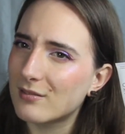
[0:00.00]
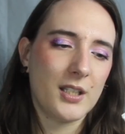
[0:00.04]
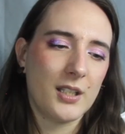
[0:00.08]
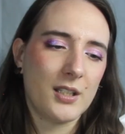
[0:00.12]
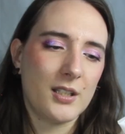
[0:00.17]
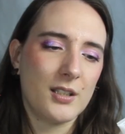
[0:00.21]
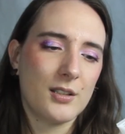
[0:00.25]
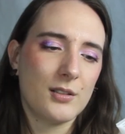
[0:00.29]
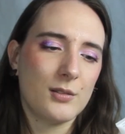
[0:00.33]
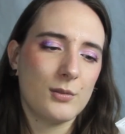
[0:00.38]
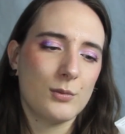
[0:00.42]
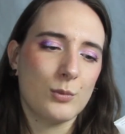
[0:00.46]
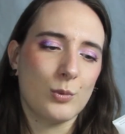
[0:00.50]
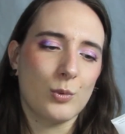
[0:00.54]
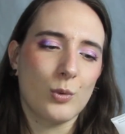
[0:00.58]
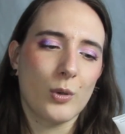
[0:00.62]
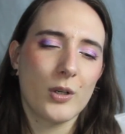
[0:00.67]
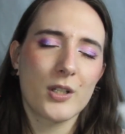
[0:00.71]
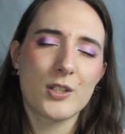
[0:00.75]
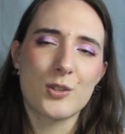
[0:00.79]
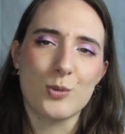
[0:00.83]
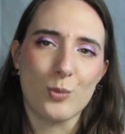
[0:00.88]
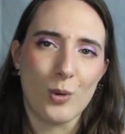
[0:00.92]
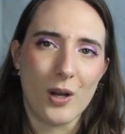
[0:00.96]
It
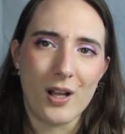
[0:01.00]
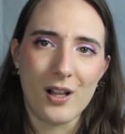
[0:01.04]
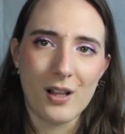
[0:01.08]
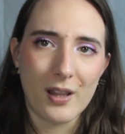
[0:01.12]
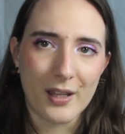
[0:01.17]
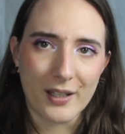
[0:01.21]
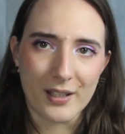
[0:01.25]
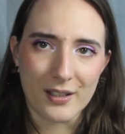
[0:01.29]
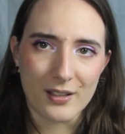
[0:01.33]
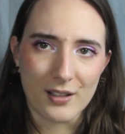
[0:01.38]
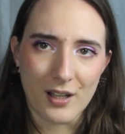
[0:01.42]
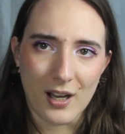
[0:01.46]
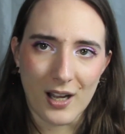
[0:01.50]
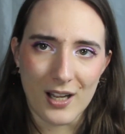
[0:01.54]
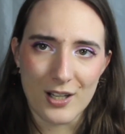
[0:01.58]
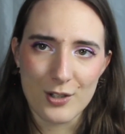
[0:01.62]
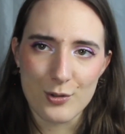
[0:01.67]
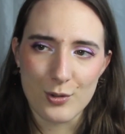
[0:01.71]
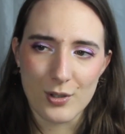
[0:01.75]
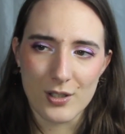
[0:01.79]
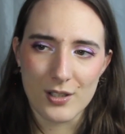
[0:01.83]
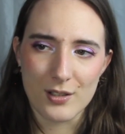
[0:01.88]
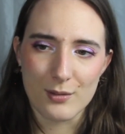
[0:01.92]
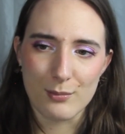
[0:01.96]
worked well, like it
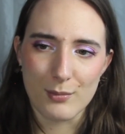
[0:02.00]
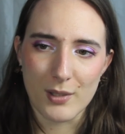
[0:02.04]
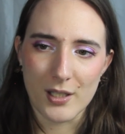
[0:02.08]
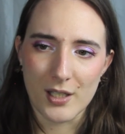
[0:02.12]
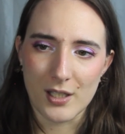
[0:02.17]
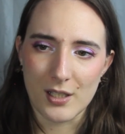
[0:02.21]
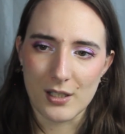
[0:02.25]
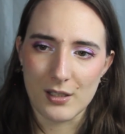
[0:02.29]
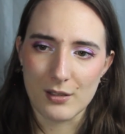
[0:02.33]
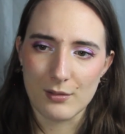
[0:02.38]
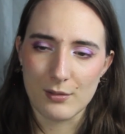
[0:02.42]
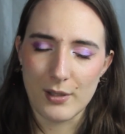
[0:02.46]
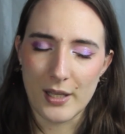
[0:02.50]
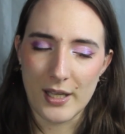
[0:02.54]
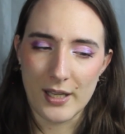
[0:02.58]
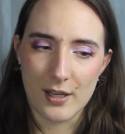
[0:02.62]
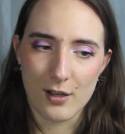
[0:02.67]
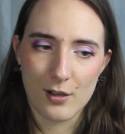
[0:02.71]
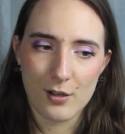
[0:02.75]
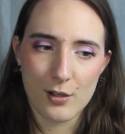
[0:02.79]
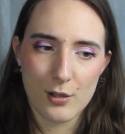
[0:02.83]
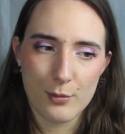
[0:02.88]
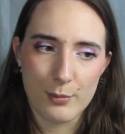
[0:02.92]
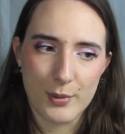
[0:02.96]
hydrated my
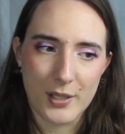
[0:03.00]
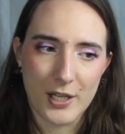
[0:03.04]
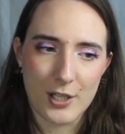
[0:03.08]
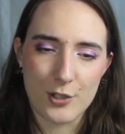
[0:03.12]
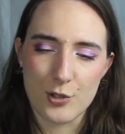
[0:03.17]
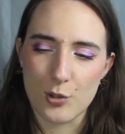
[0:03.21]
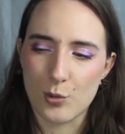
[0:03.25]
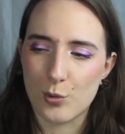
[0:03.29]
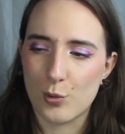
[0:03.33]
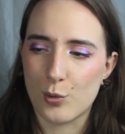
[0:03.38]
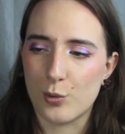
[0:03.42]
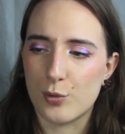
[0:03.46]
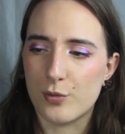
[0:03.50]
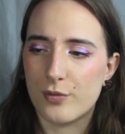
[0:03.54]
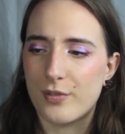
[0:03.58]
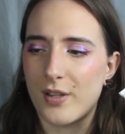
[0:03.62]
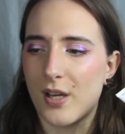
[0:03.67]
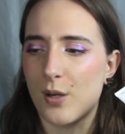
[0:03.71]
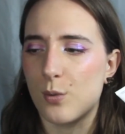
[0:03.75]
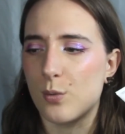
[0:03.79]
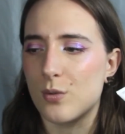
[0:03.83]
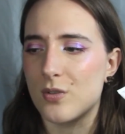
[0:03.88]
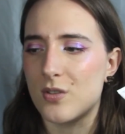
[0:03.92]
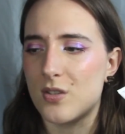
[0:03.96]
hair, but I don't know if
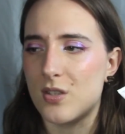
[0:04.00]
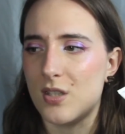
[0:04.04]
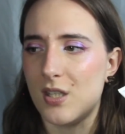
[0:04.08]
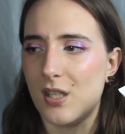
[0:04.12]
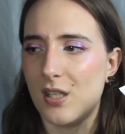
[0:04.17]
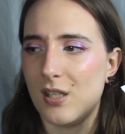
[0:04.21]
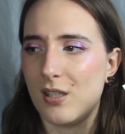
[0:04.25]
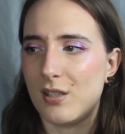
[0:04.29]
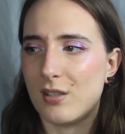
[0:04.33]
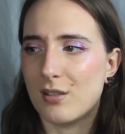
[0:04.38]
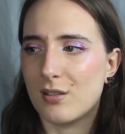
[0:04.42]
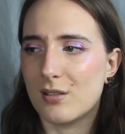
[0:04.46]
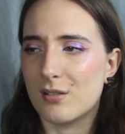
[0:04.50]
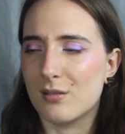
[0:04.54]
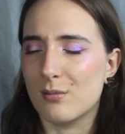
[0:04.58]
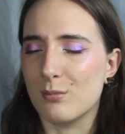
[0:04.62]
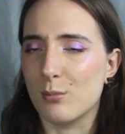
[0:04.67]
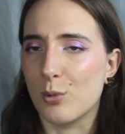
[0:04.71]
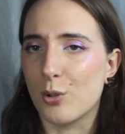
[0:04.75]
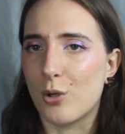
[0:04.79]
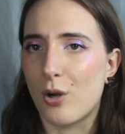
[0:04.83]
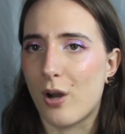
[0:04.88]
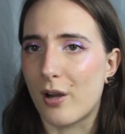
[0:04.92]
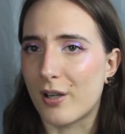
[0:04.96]
that was the
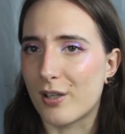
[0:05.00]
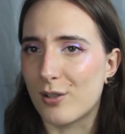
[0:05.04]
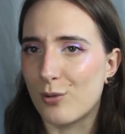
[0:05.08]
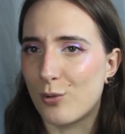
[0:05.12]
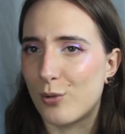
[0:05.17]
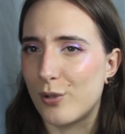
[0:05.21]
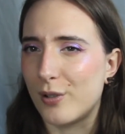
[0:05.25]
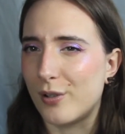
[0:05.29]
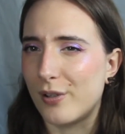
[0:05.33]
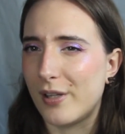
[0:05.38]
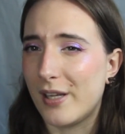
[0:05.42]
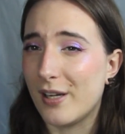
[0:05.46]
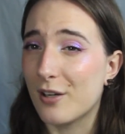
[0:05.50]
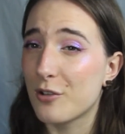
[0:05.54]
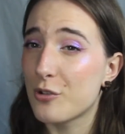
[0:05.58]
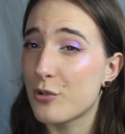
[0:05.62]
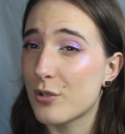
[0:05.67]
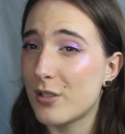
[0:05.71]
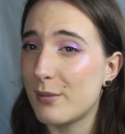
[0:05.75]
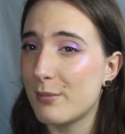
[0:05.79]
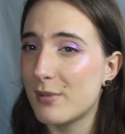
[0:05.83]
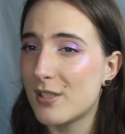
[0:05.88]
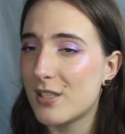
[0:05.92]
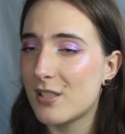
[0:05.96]
Moroccan oil hair
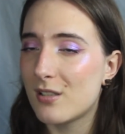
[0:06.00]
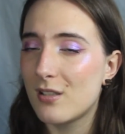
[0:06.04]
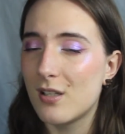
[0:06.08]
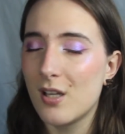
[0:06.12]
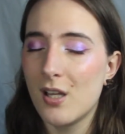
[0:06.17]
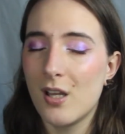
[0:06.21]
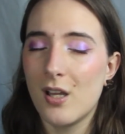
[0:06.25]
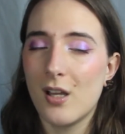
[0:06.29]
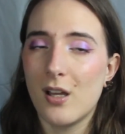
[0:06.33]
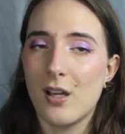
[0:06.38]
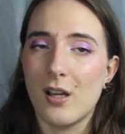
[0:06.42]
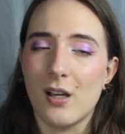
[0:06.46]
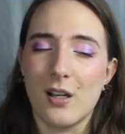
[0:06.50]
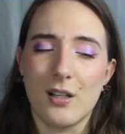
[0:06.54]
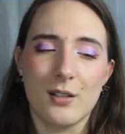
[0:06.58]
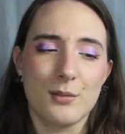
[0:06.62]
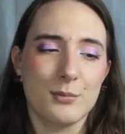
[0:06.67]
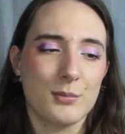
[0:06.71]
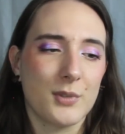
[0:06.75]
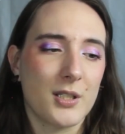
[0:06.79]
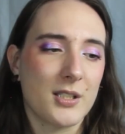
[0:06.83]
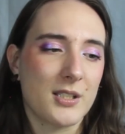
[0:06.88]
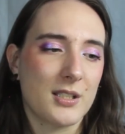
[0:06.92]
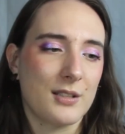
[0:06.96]
treatment,
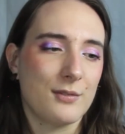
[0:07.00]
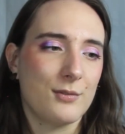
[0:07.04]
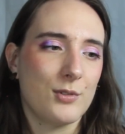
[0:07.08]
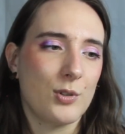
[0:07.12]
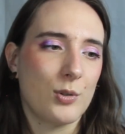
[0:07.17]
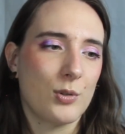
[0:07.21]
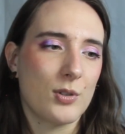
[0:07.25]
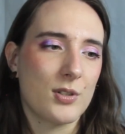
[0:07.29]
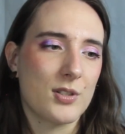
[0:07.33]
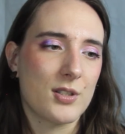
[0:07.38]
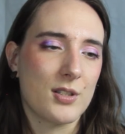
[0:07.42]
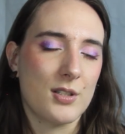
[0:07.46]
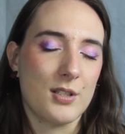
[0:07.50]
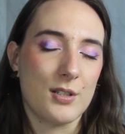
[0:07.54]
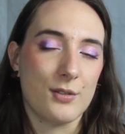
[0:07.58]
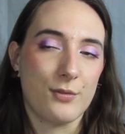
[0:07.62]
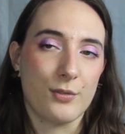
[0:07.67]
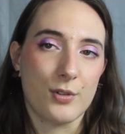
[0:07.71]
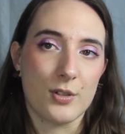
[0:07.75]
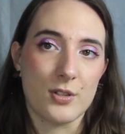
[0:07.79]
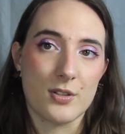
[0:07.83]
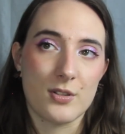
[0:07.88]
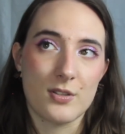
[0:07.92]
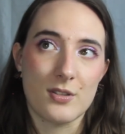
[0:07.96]
because I've noticed a
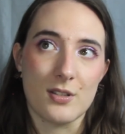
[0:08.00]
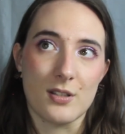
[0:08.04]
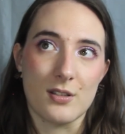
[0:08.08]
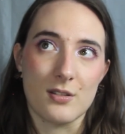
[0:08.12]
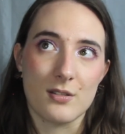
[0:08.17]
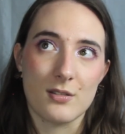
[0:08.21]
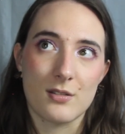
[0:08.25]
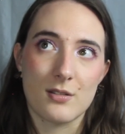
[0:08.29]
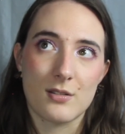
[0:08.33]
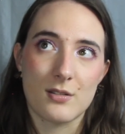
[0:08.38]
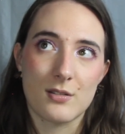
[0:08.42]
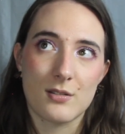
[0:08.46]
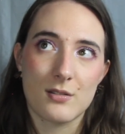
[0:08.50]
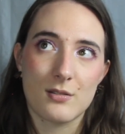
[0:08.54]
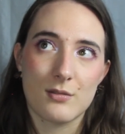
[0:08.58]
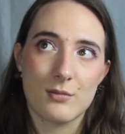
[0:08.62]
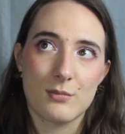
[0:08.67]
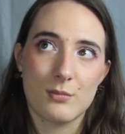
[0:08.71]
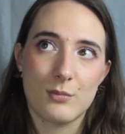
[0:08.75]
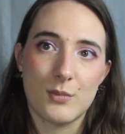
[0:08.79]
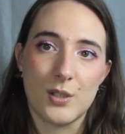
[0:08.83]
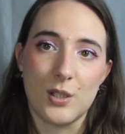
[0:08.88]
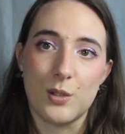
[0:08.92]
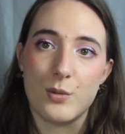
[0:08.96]
difference since
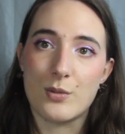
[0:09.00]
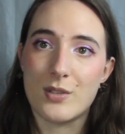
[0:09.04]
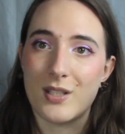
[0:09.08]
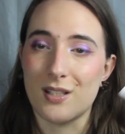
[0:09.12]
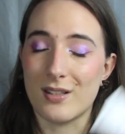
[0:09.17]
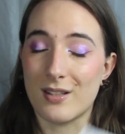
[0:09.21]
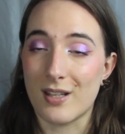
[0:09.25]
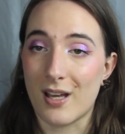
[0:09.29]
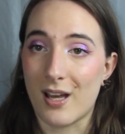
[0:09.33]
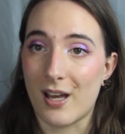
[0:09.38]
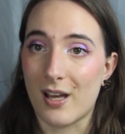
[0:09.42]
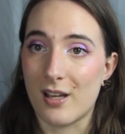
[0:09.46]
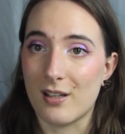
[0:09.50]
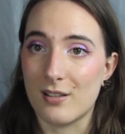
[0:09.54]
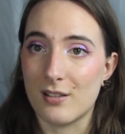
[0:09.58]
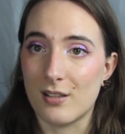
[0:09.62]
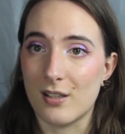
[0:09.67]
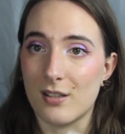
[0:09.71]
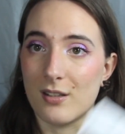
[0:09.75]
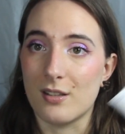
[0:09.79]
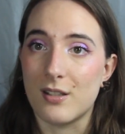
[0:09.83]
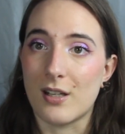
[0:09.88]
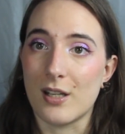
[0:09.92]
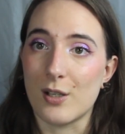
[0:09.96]
using that,
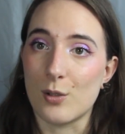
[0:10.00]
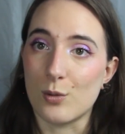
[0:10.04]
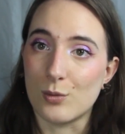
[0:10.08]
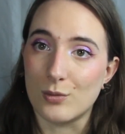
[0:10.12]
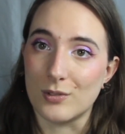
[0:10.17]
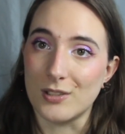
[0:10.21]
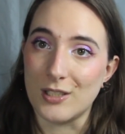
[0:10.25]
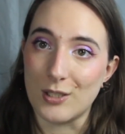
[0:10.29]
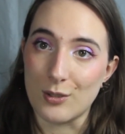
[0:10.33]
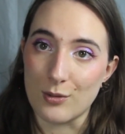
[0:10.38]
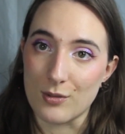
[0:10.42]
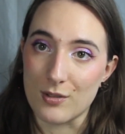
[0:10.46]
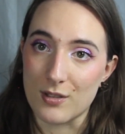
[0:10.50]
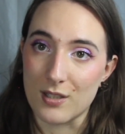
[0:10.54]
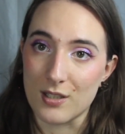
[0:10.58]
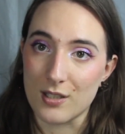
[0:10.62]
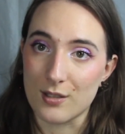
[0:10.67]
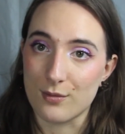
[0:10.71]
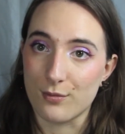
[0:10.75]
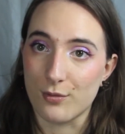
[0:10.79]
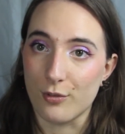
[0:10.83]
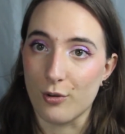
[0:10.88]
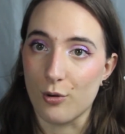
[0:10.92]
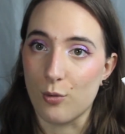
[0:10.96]
and then I only used
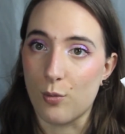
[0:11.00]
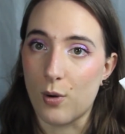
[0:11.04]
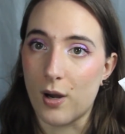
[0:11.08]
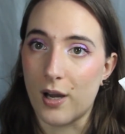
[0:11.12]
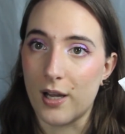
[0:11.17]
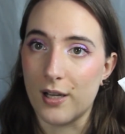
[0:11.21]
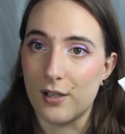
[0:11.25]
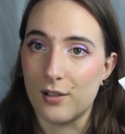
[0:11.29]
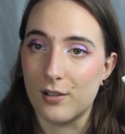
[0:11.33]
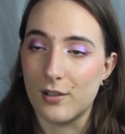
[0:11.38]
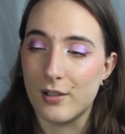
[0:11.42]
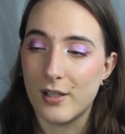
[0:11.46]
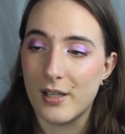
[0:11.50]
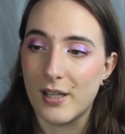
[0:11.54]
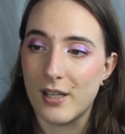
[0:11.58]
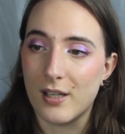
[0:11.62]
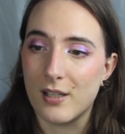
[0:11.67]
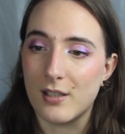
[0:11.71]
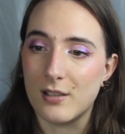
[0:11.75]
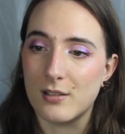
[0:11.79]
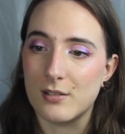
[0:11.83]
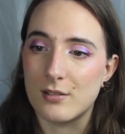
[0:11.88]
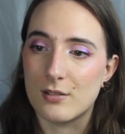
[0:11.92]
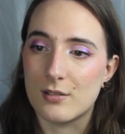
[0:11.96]
this for a while
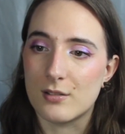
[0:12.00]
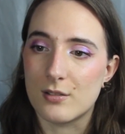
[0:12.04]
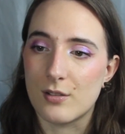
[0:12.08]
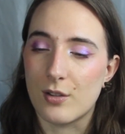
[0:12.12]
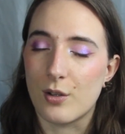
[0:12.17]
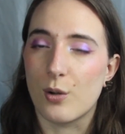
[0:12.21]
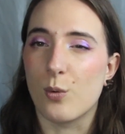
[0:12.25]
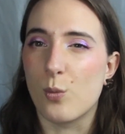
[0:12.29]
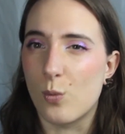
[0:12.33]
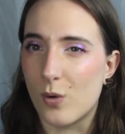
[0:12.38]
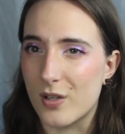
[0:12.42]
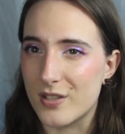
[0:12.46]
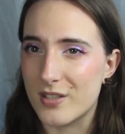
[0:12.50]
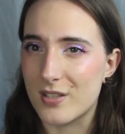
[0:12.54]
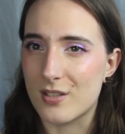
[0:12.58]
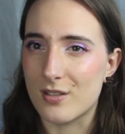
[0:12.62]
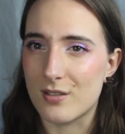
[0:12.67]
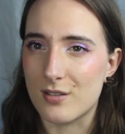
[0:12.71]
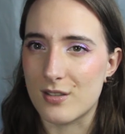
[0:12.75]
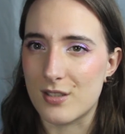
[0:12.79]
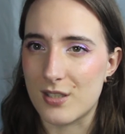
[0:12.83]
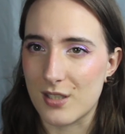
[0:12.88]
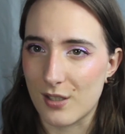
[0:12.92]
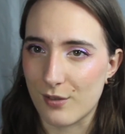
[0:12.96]
and there was a
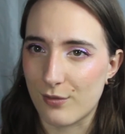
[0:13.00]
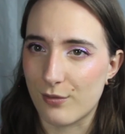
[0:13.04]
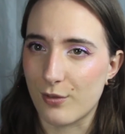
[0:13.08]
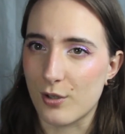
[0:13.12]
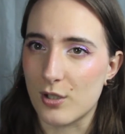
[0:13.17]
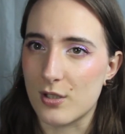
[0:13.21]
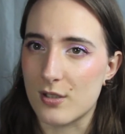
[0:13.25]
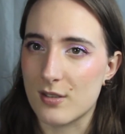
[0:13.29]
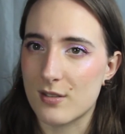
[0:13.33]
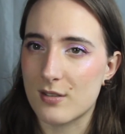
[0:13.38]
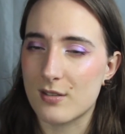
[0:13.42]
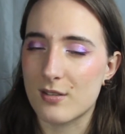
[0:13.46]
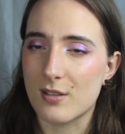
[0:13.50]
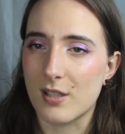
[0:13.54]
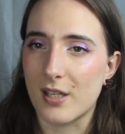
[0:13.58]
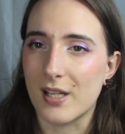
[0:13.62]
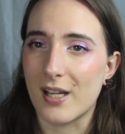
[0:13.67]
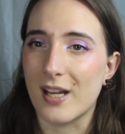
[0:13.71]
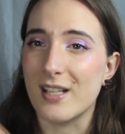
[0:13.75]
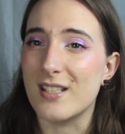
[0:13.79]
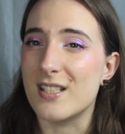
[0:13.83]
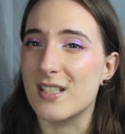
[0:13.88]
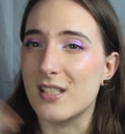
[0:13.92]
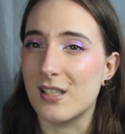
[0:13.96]
difference.
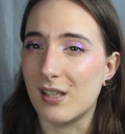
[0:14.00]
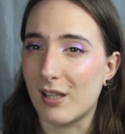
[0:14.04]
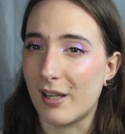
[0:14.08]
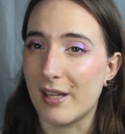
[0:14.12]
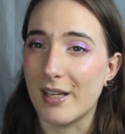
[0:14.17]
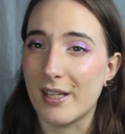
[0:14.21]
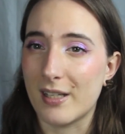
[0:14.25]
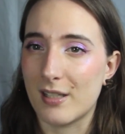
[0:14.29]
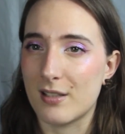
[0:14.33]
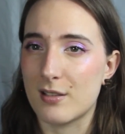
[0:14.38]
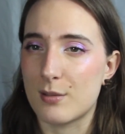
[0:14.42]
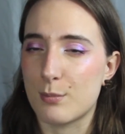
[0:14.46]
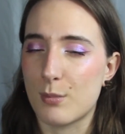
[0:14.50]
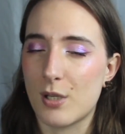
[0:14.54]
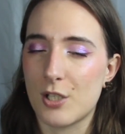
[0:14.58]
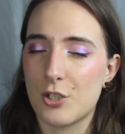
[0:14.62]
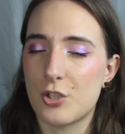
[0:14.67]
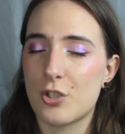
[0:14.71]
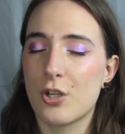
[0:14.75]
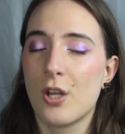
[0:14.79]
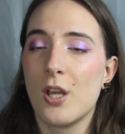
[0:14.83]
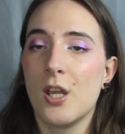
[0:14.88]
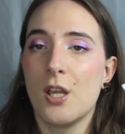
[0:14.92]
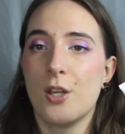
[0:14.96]
Like I didn't like it as
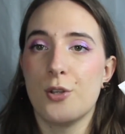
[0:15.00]
much.